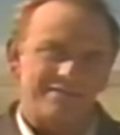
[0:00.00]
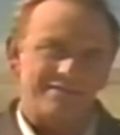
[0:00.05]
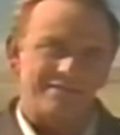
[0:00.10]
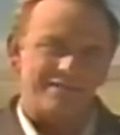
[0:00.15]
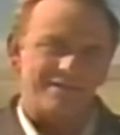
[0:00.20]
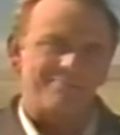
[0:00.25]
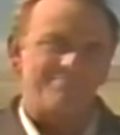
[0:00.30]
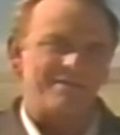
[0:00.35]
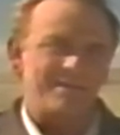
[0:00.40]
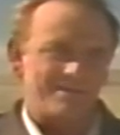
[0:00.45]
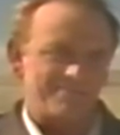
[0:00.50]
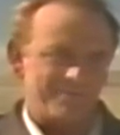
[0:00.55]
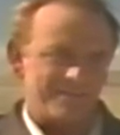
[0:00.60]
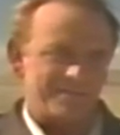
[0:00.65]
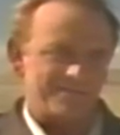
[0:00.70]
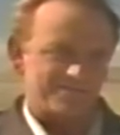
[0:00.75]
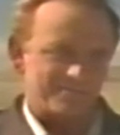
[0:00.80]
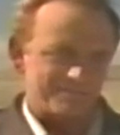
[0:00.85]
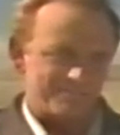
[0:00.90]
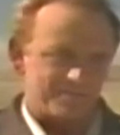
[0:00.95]
and in many
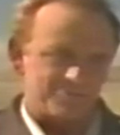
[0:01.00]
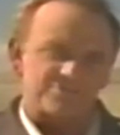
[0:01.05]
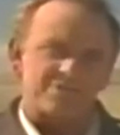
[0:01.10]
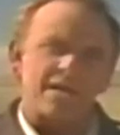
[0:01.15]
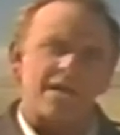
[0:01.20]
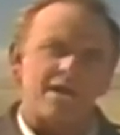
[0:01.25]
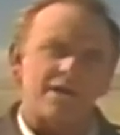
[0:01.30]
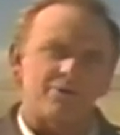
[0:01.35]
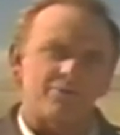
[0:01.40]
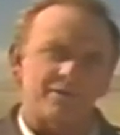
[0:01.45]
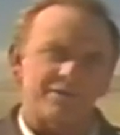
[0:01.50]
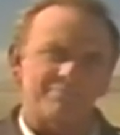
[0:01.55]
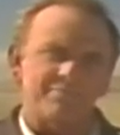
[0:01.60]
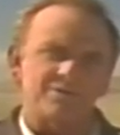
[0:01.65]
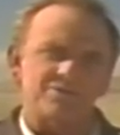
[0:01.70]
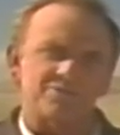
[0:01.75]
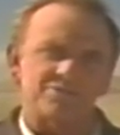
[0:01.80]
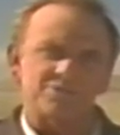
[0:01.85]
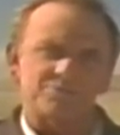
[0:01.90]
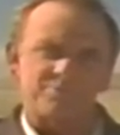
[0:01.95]
ways the most harrowing
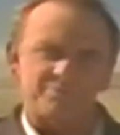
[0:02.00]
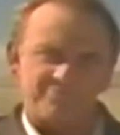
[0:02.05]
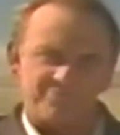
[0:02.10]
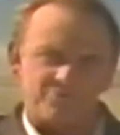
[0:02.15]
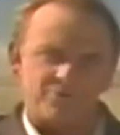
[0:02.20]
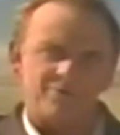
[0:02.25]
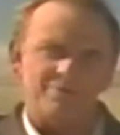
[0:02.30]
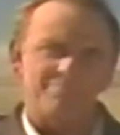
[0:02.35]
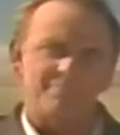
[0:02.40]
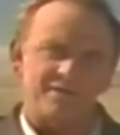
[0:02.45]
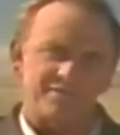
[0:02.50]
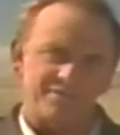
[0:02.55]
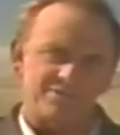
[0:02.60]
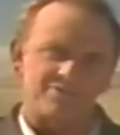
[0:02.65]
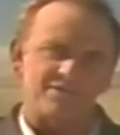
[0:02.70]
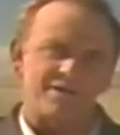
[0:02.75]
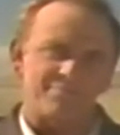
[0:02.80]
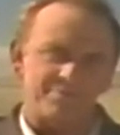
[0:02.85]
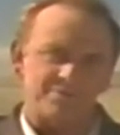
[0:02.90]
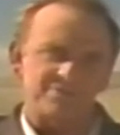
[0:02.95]
missions performed by the
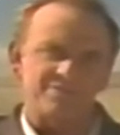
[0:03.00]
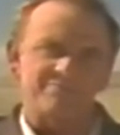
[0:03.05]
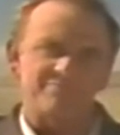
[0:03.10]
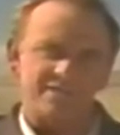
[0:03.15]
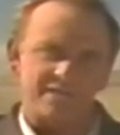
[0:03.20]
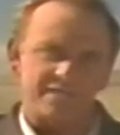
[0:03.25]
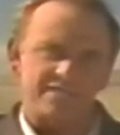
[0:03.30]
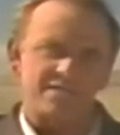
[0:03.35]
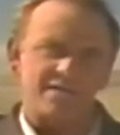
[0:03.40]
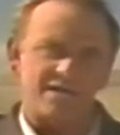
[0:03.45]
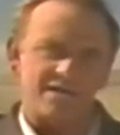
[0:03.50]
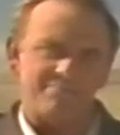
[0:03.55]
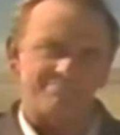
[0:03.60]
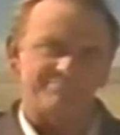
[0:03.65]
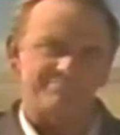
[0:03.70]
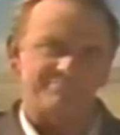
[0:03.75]
choppers in Vietnam,